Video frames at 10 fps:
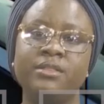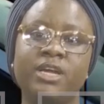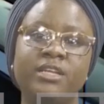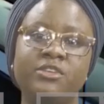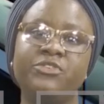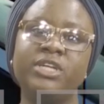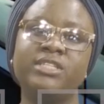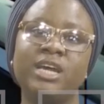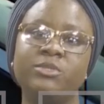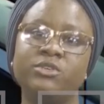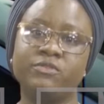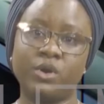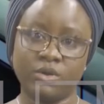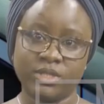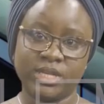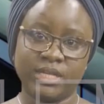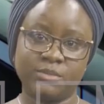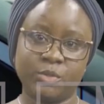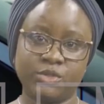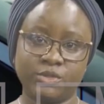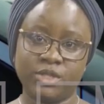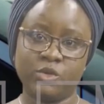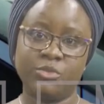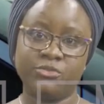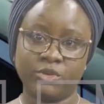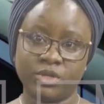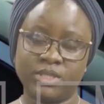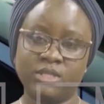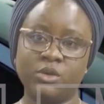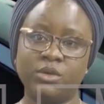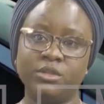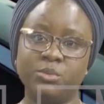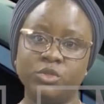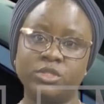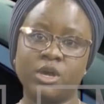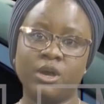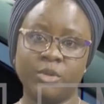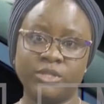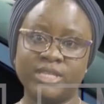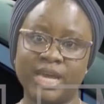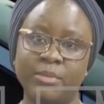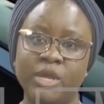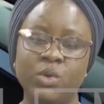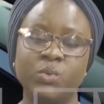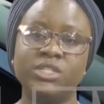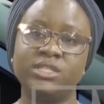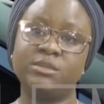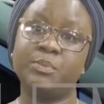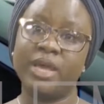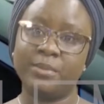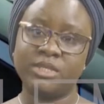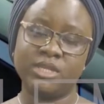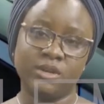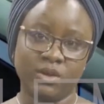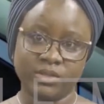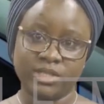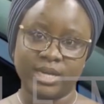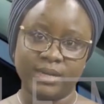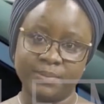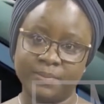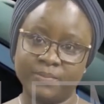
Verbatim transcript: There are different types of ulcers, but today we'll be focusing on the most common type, which is the peptic ulcer.